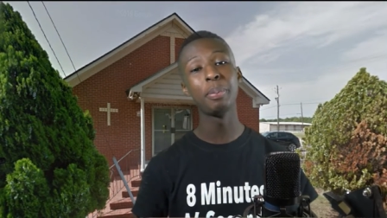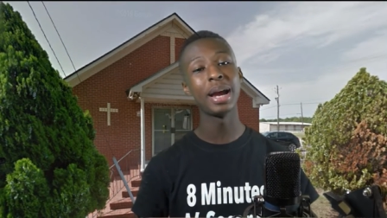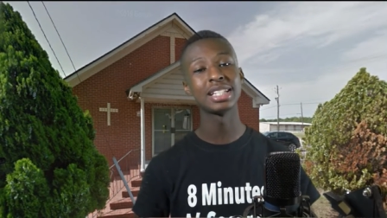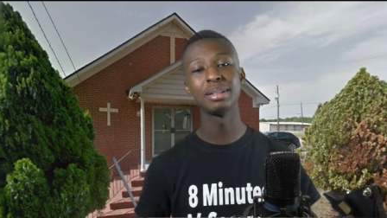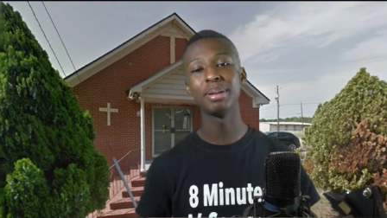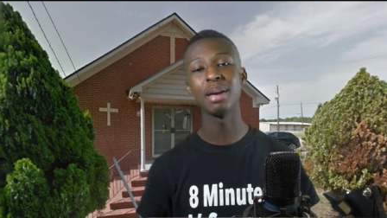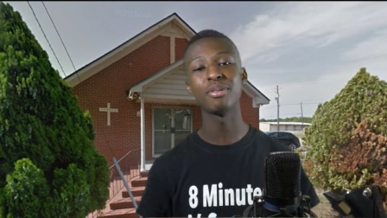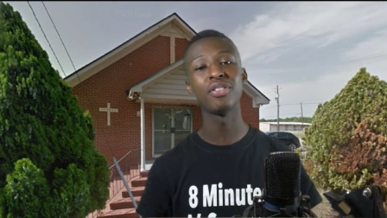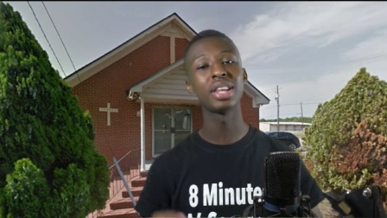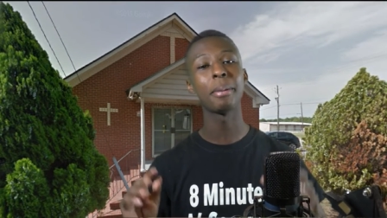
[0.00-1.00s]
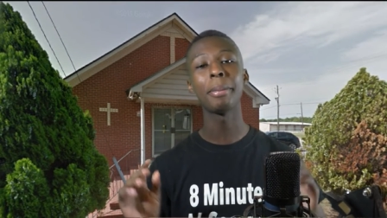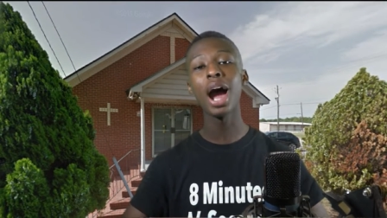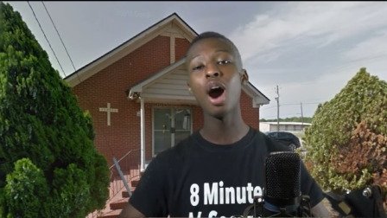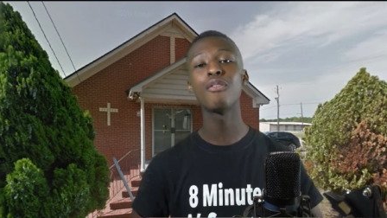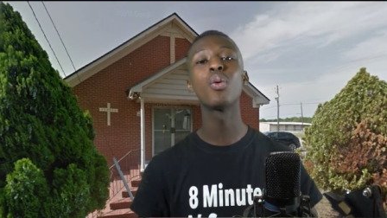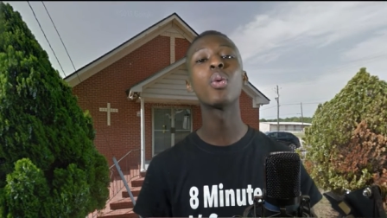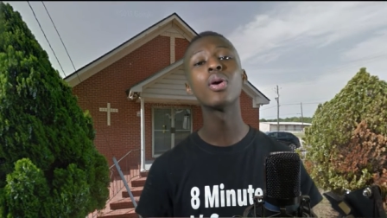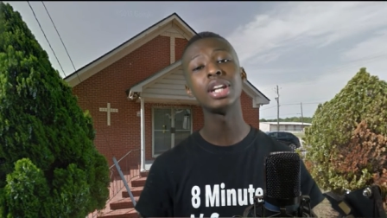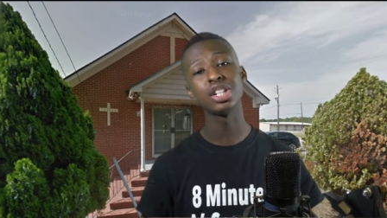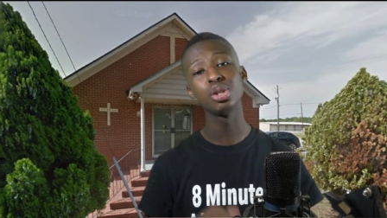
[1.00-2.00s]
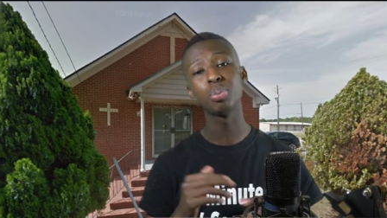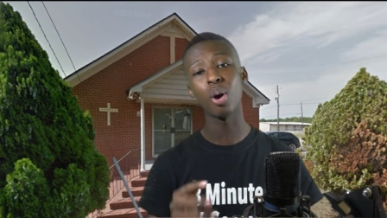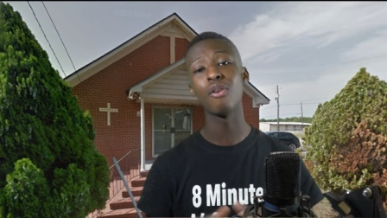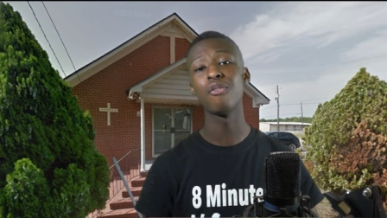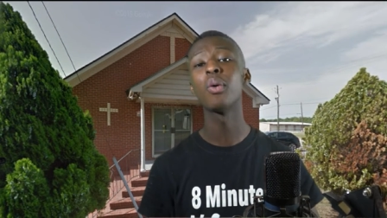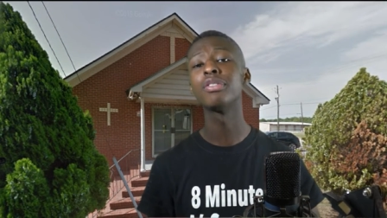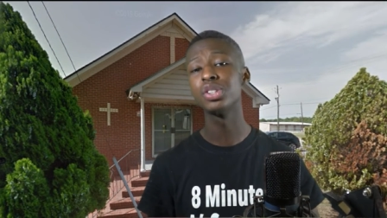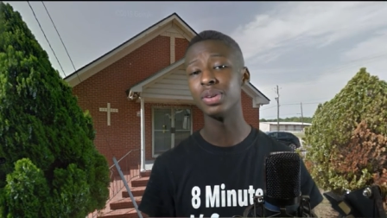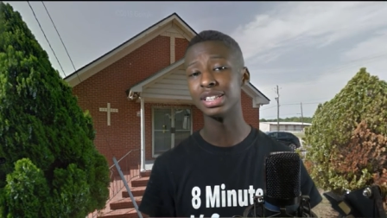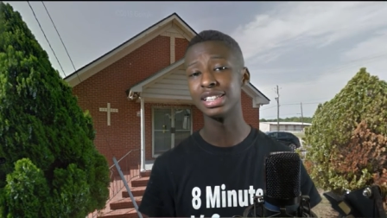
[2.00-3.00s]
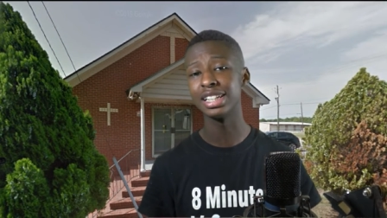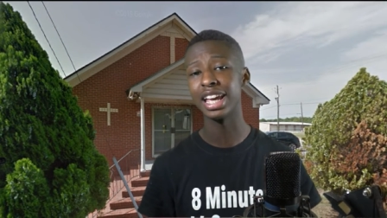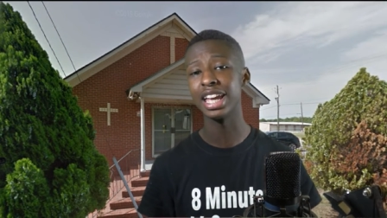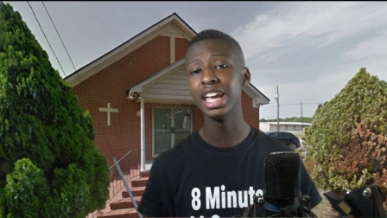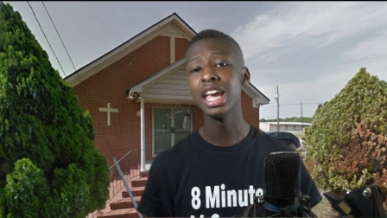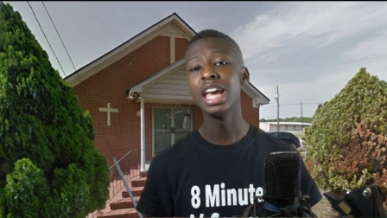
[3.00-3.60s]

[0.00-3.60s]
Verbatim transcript: you, Pastor Blackmon, for that powerful word that you brought forth to us today.